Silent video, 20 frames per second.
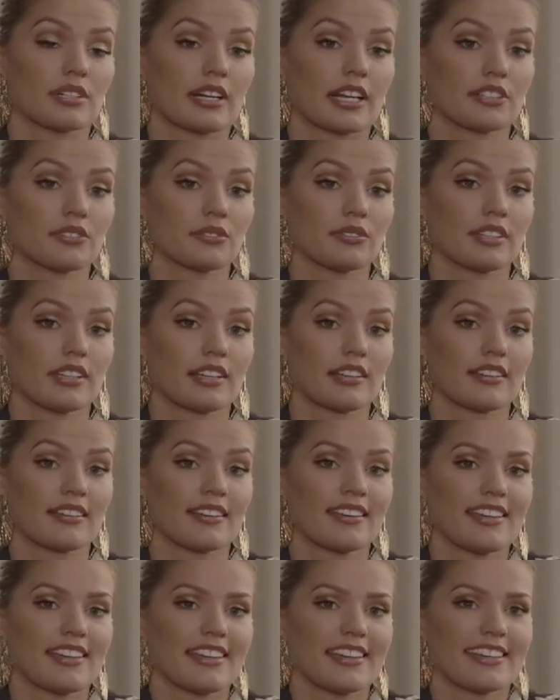And I don't
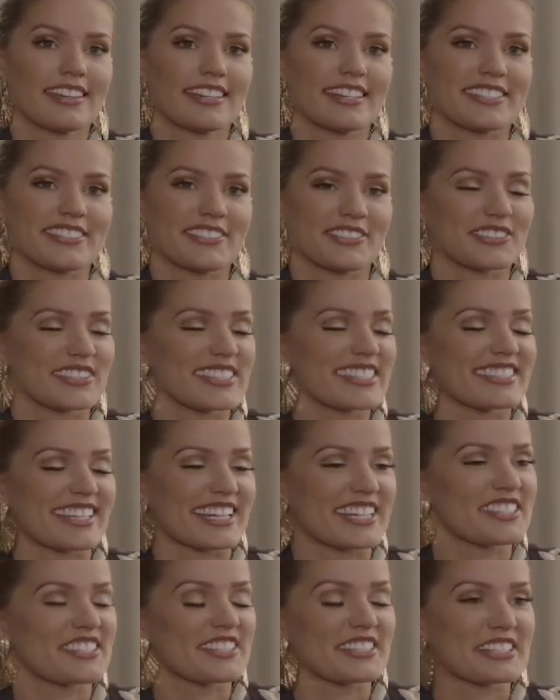think it's always
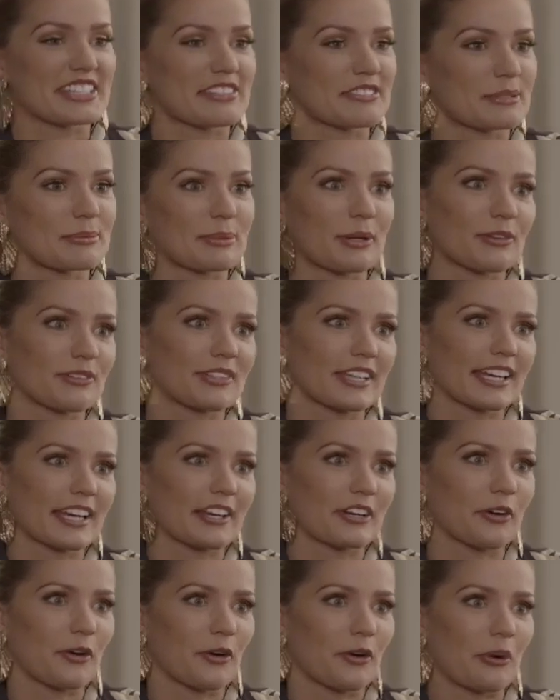nice to leave them all day
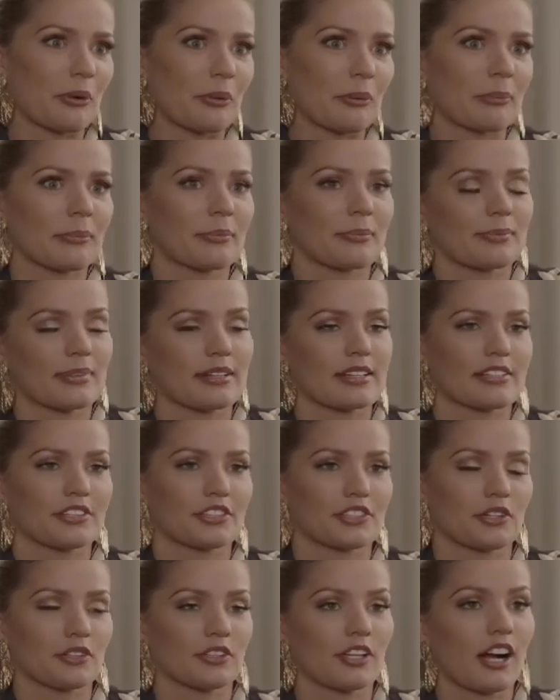at home,
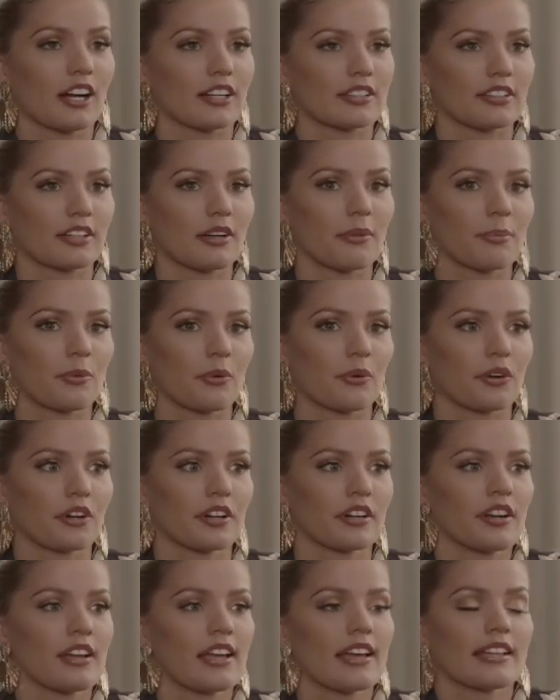you know, locked up.
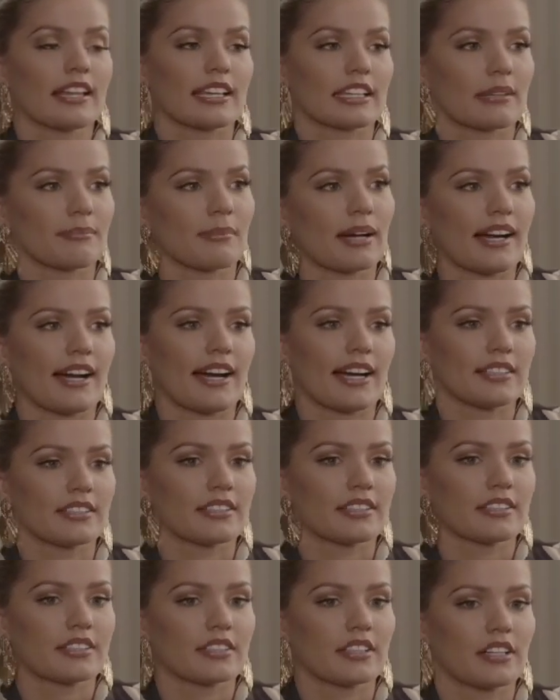Or like in my
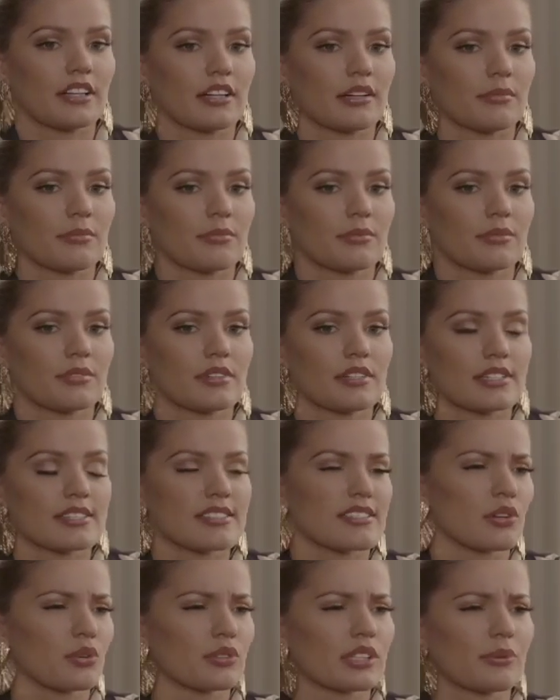island,
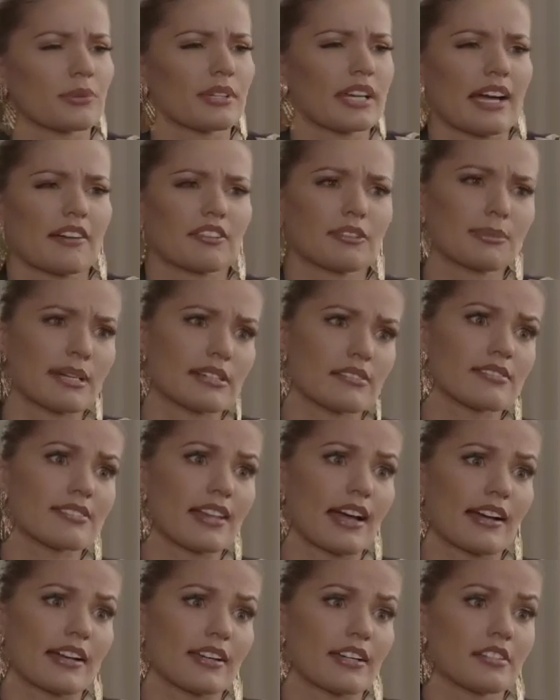it's known that we have them
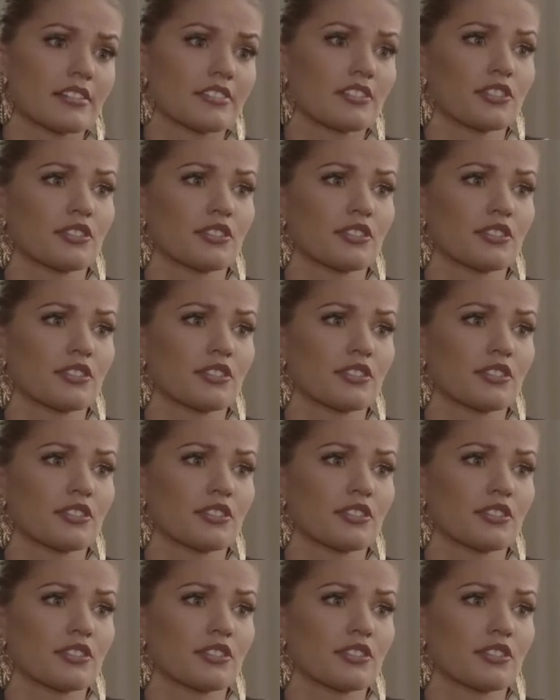outside.